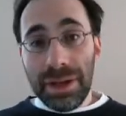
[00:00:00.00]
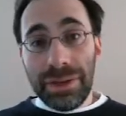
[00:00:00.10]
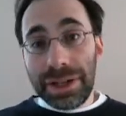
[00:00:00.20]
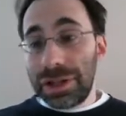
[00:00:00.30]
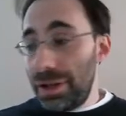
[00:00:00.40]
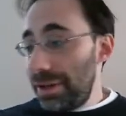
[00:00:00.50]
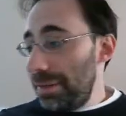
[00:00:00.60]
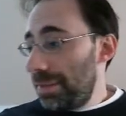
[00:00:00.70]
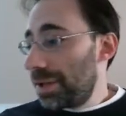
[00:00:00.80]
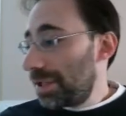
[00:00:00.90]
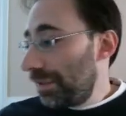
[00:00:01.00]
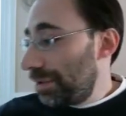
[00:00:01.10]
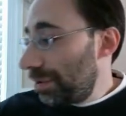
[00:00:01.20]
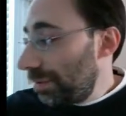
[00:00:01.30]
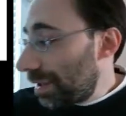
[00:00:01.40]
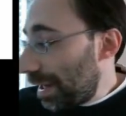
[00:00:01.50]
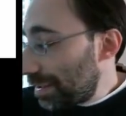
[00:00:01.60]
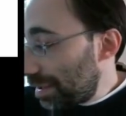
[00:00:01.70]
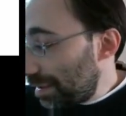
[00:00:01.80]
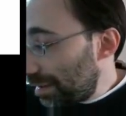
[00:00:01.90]
That's good, because if you drew a
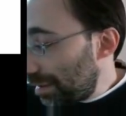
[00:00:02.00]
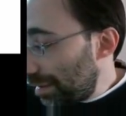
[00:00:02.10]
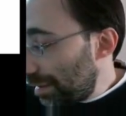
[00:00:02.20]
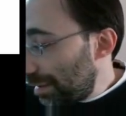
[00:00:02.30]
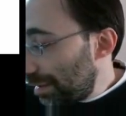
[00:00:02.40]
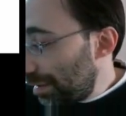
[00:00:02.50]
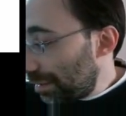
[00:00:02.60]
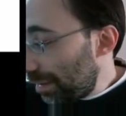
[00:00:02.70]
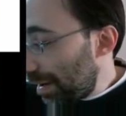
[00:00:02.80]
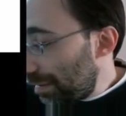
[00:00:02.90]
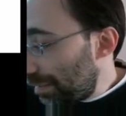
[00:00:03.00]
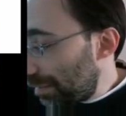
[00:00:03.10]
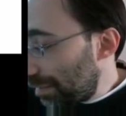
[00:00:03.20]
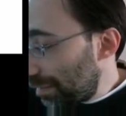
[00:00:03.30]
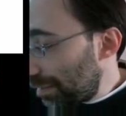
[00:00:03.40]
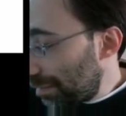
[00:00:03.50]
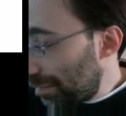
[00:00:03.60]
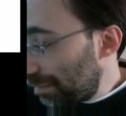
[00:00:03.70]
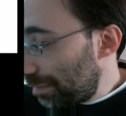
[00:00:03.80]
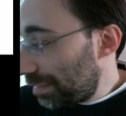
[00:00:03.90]
constant graph,
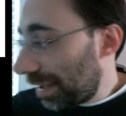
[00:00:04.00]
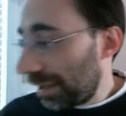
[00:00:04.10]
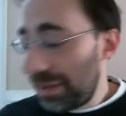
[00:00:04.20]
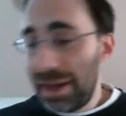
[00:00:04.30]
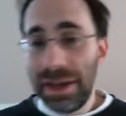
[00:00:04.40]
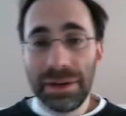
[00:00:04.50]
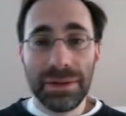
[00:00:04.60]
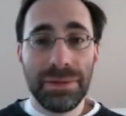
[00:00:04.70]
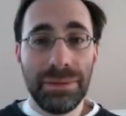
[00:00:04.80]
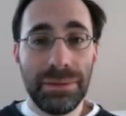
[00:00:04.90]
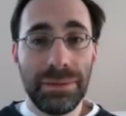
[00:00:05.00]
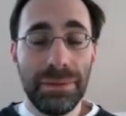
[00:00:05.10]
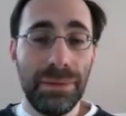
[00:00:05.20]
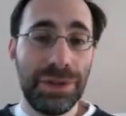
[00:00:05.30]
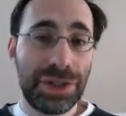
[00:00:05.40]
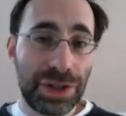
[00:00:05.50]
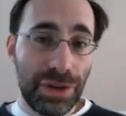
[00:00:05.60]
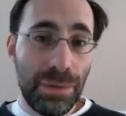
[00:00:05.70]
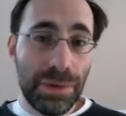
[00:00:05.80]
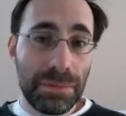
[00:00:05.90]
say like that, what's the
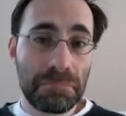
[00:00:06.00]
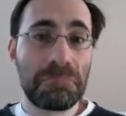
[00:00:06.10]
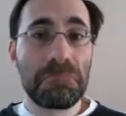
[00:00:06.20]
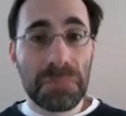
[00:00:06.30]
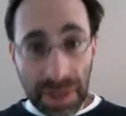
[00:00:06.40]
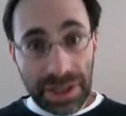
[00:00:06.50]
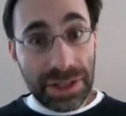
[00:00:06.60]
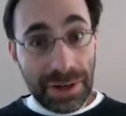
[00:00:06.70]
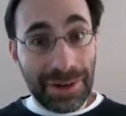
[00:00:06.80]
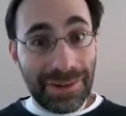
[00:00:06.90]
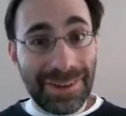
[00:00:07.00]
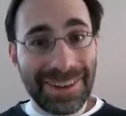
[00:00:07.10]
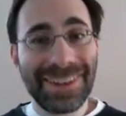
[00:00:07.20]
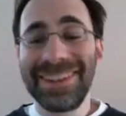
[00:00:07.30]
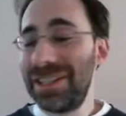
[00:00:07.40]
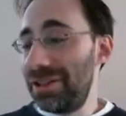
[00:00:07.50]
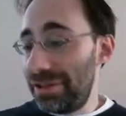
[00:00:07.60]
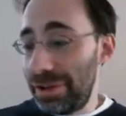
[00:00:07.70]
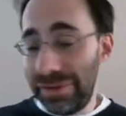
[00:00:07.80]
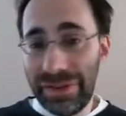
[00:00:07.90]
slope? It's 0. So
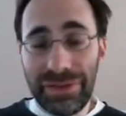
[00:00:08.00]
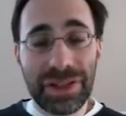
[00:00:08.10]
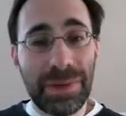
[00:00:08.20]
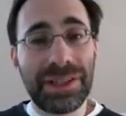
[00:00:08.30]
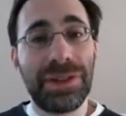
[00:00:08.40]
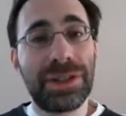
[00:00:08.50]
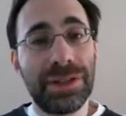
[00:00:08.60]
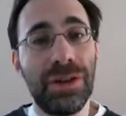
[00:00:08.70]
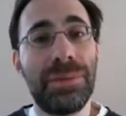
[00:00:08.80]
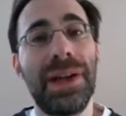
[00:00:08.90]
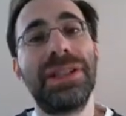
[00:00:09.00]
the derivative spits out the slope as